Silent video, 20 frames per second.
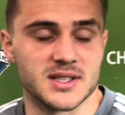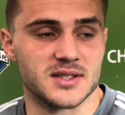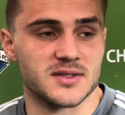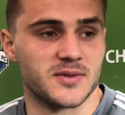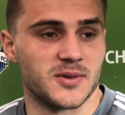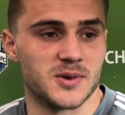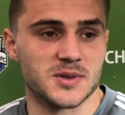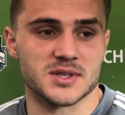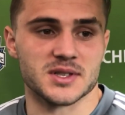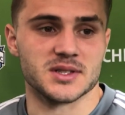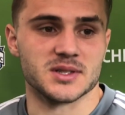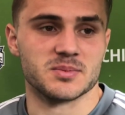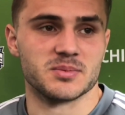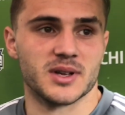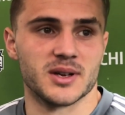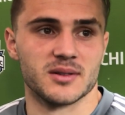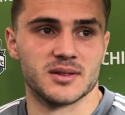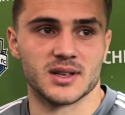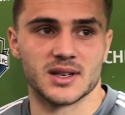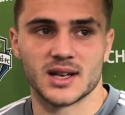is fortunate to
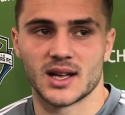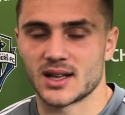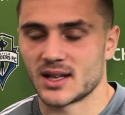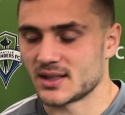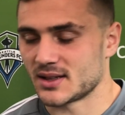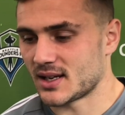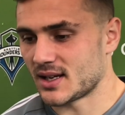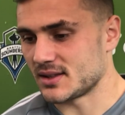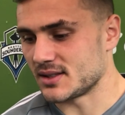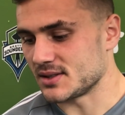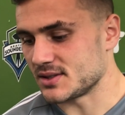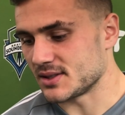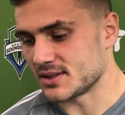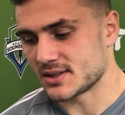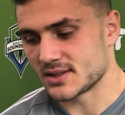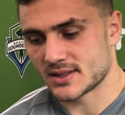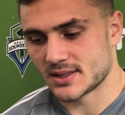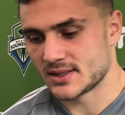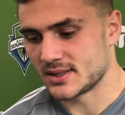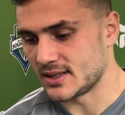play with a guy like that that
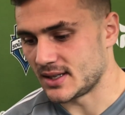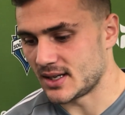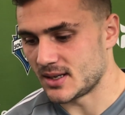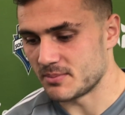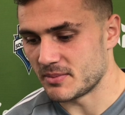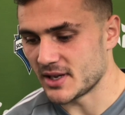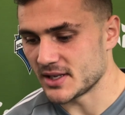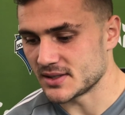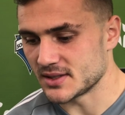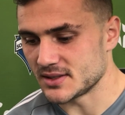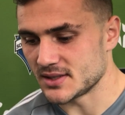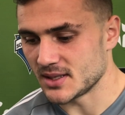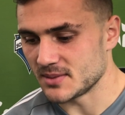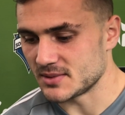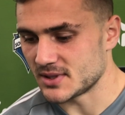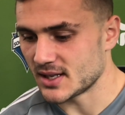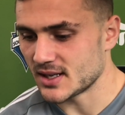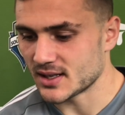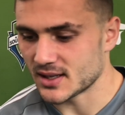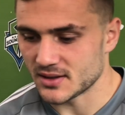just um, makes the team
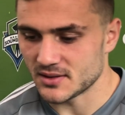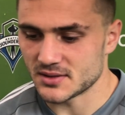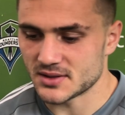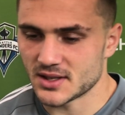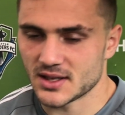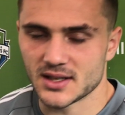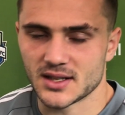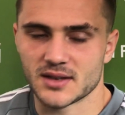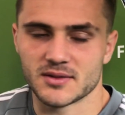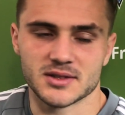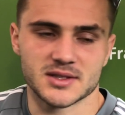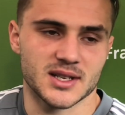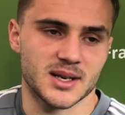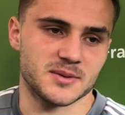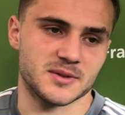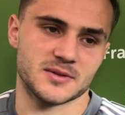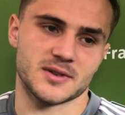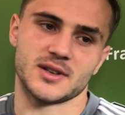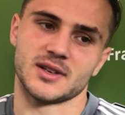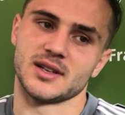tick. And you see, he never
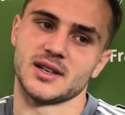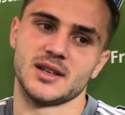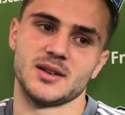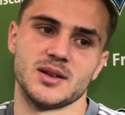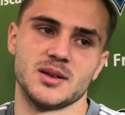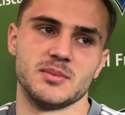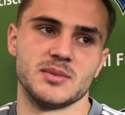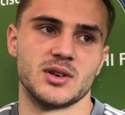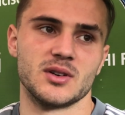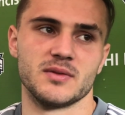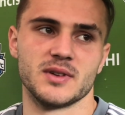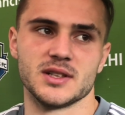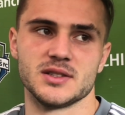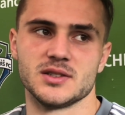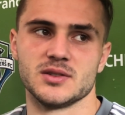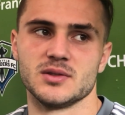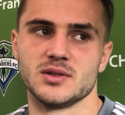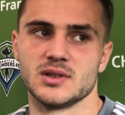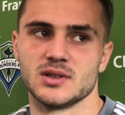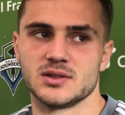stops running. He, he
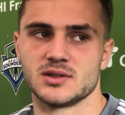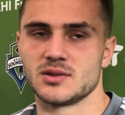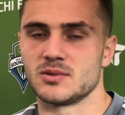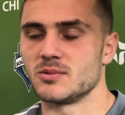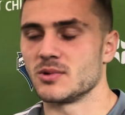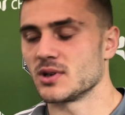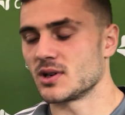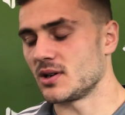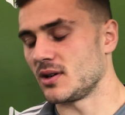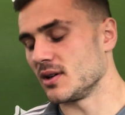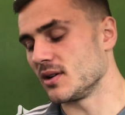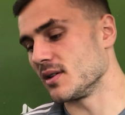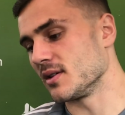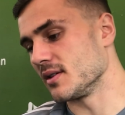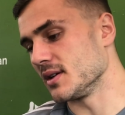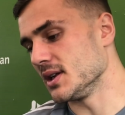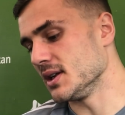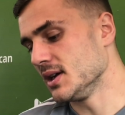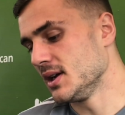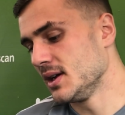motivates you to, to work
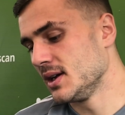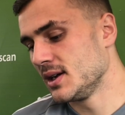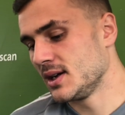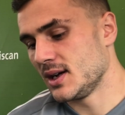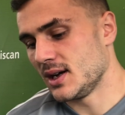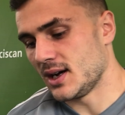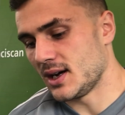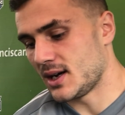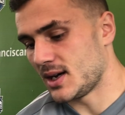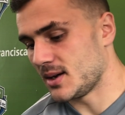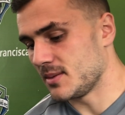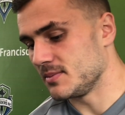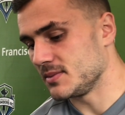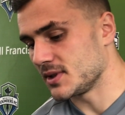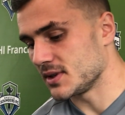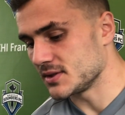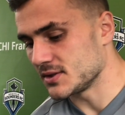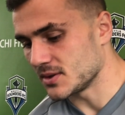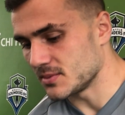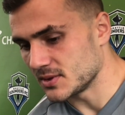harder and um,
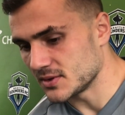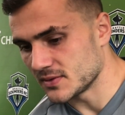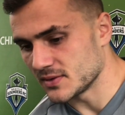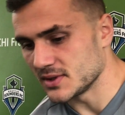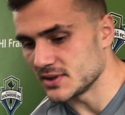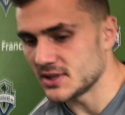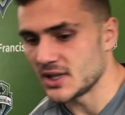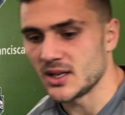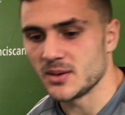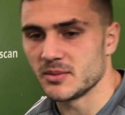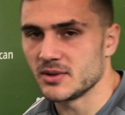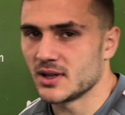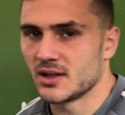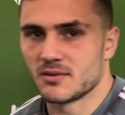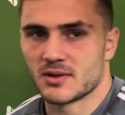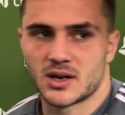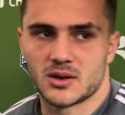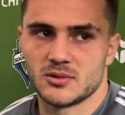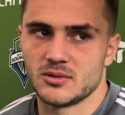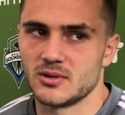does so much for the team. And then
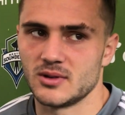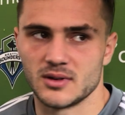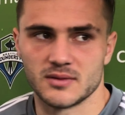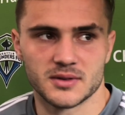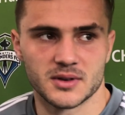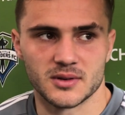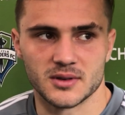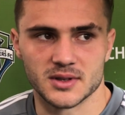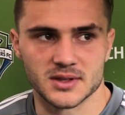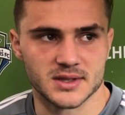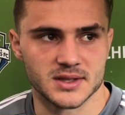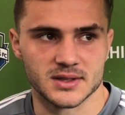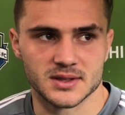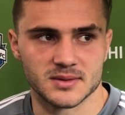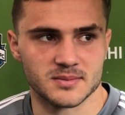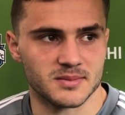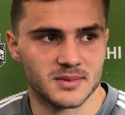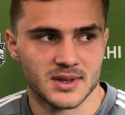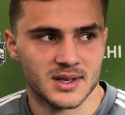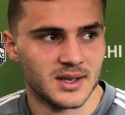Raul, of course, is